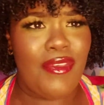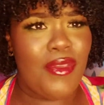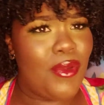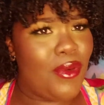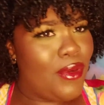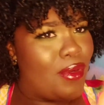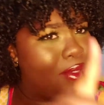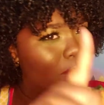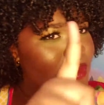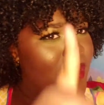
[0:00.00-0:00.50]
you
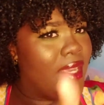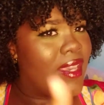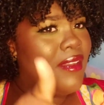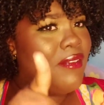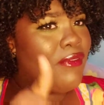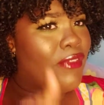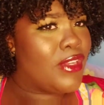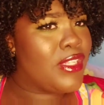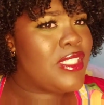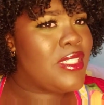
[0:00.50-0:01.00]
don't twerk
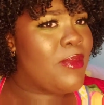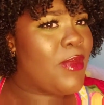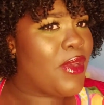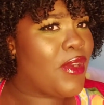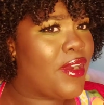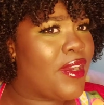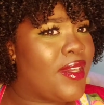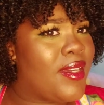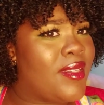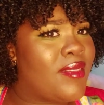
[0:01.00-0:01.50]
in front of the
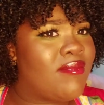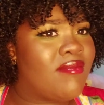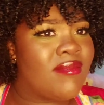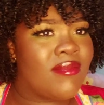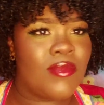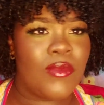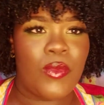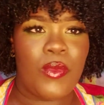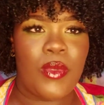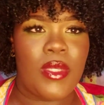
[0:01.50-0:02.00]
mirror,
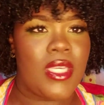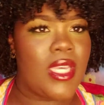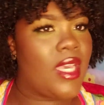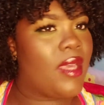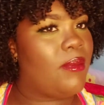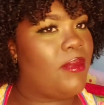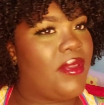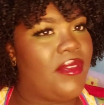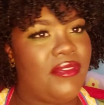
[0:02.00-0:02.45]
we can